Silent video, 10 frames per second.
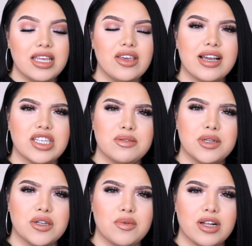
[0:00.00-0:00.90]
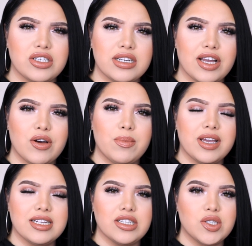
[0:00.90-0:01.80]
Thank you guys so much for watching. I hope
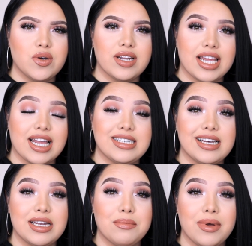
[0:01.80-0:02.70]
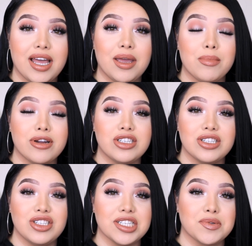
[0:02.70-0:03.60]
you guys enjoyed. Like I said, my merch
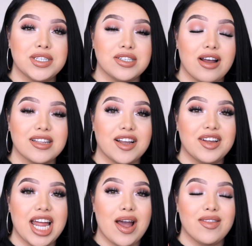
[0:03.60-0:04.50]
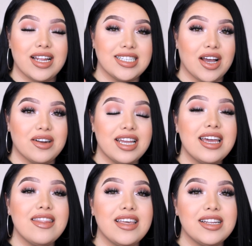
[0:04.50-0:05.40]
just restocked. I'm gonna have that down
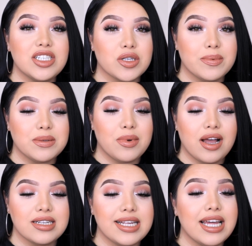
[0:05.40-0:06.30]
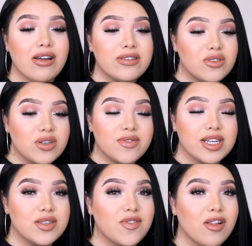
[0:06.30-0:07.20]
in the description box, and also don't
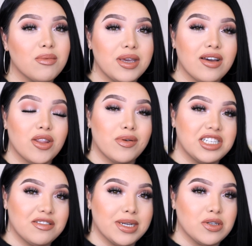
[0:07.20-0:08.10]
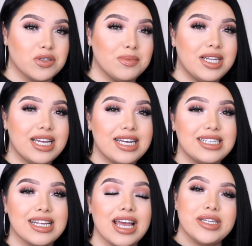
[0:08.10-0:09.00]
forget to follow me on the rest of my social
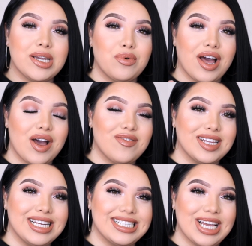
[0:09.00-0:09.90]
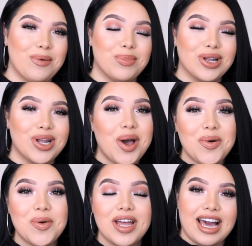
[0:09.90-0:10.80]
medias, which I will have linked down
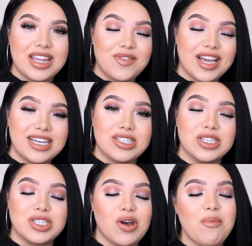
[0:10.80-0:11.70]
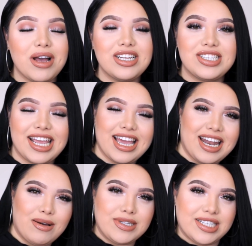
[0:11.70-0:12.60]
below. I love you guys so much,
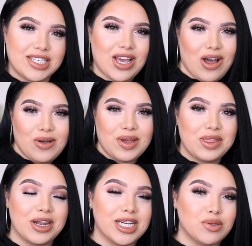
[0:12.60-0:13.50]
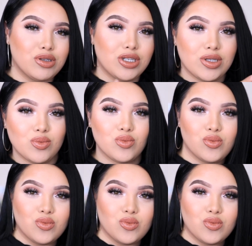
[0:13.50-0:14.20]
and I will see y'all in the next one.